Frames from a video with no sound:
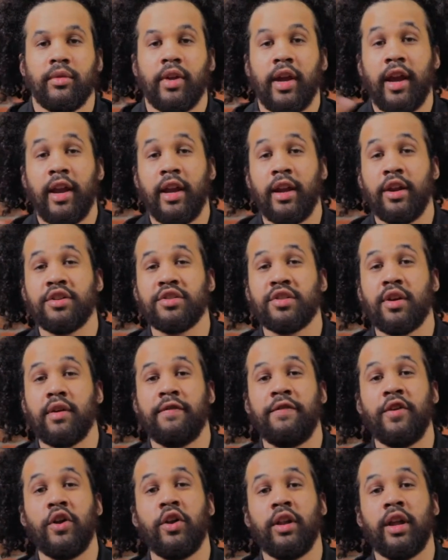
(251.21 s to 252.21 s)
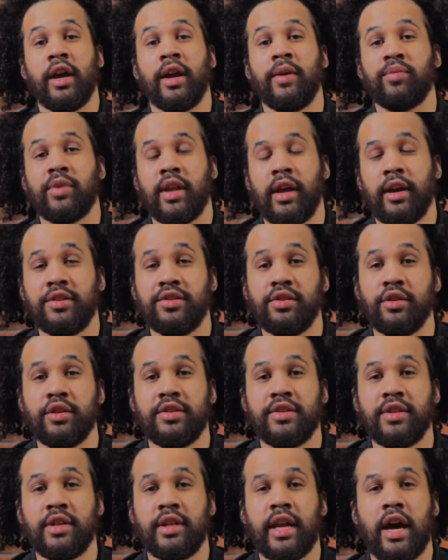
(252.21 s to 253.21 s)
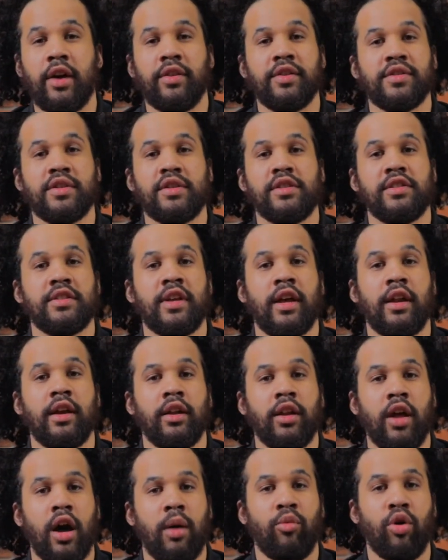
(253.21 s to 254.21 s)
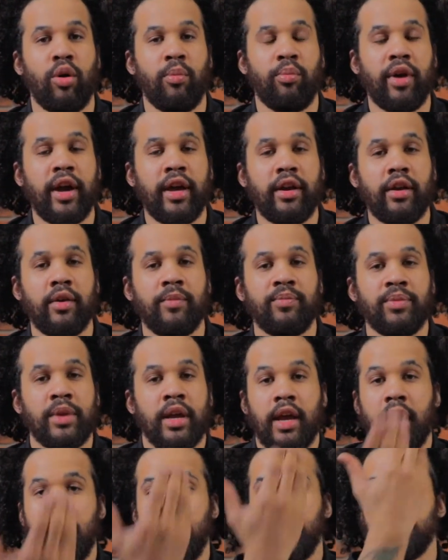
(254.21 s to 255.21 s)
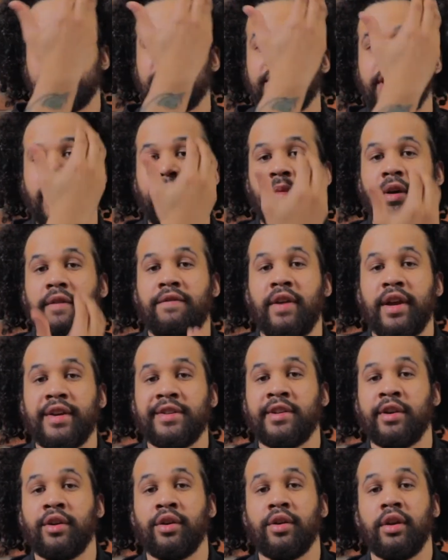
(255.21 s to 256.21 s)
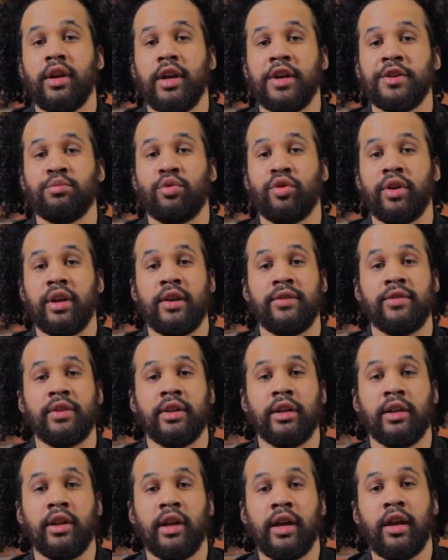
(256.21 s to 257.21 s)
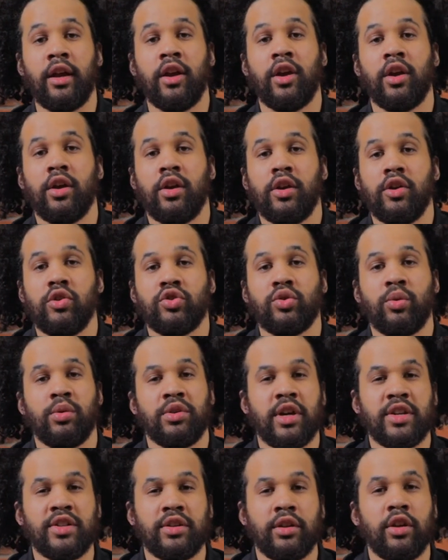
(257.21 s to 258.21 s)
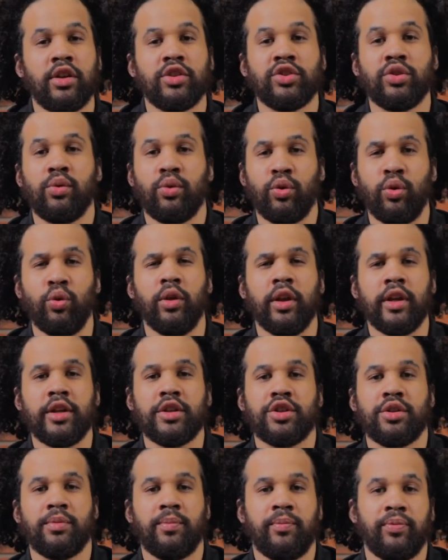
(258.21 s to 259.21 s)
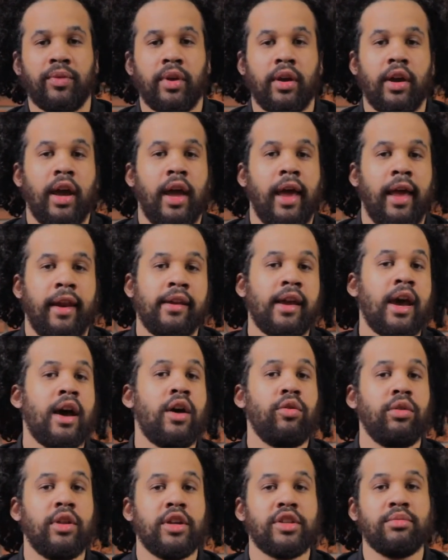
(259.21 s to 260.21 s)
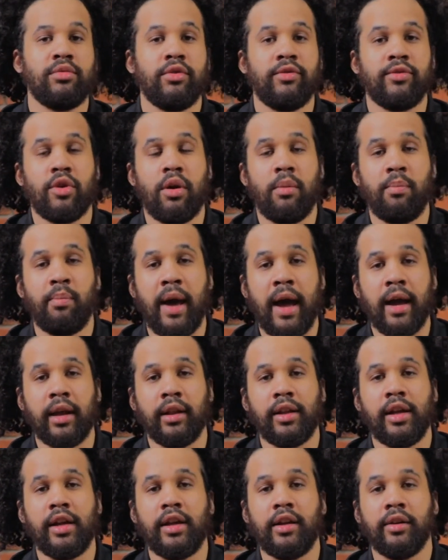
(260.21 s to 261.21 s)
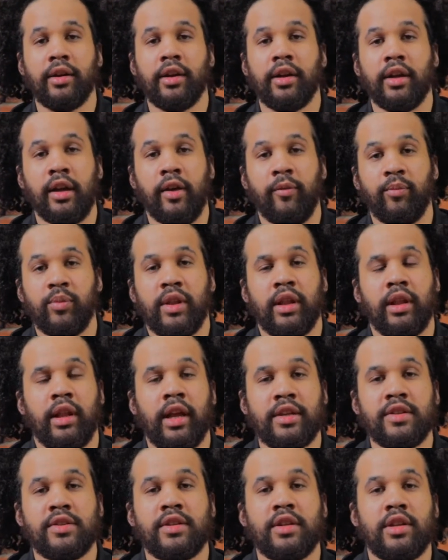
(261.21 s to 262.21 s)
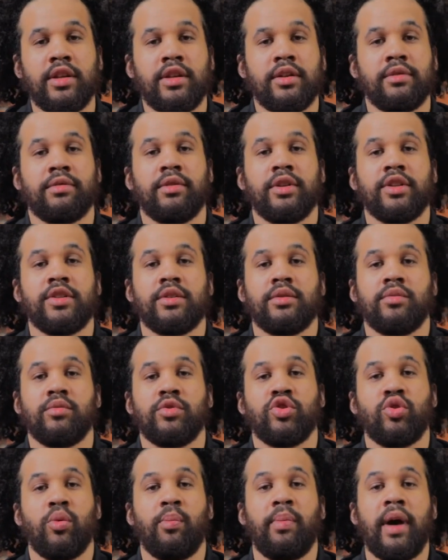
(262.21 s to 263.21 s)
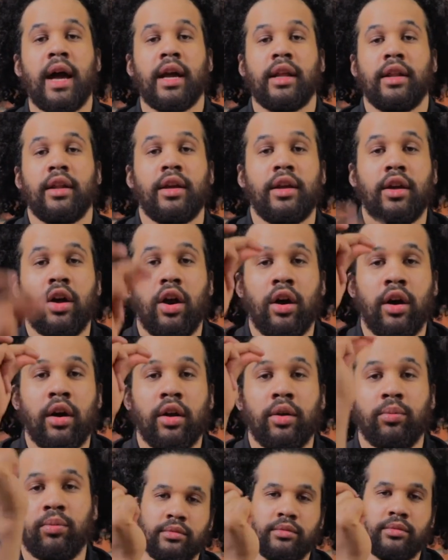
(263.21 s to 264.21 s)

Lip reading: And here's our fill light. As you can see now, the scene is getting a lot more brighter, and the side of my face here is more evenly lit, so it doesn't look so ghoulish. Now let's move to our backlight and let's see the difference. So backlight on.